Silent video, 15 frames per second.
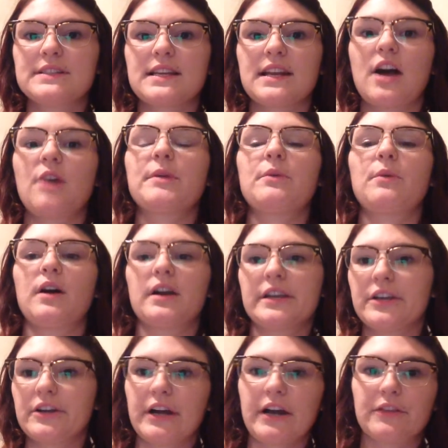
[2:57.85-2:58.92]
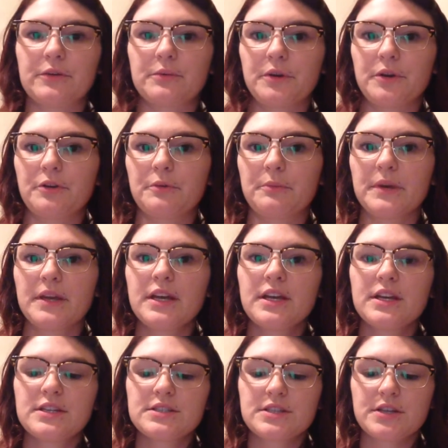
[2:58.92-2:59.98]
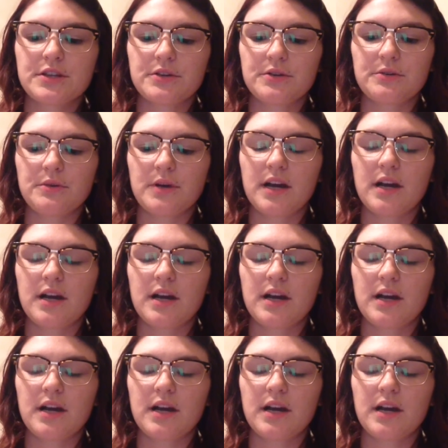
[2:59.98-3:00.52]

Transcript: and I'll be walking around the room to